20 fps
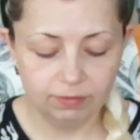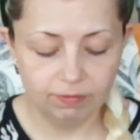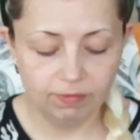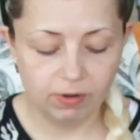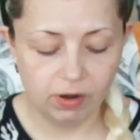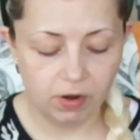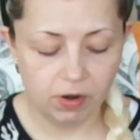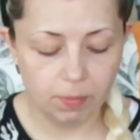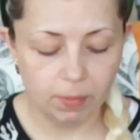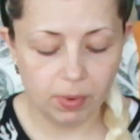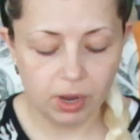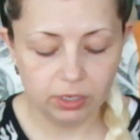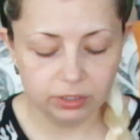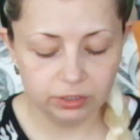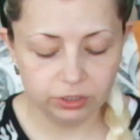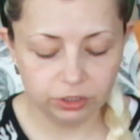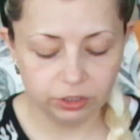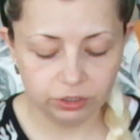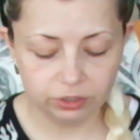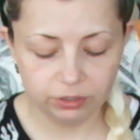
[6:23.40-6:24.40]
very
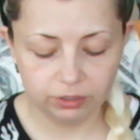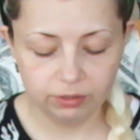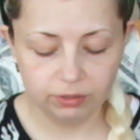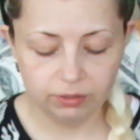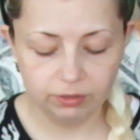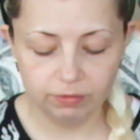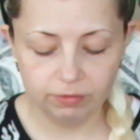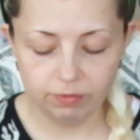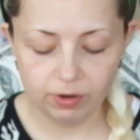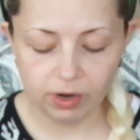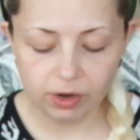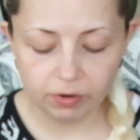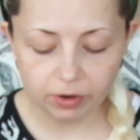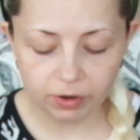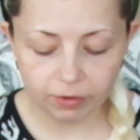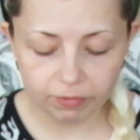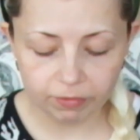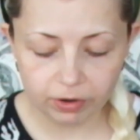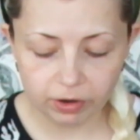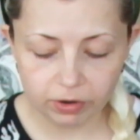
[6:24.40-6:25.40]
much,
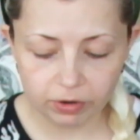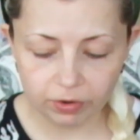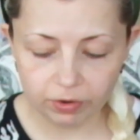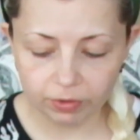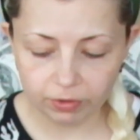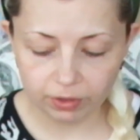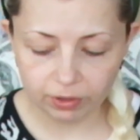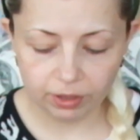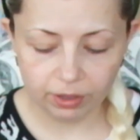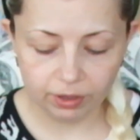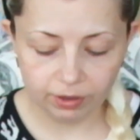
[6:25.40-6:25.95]
very much.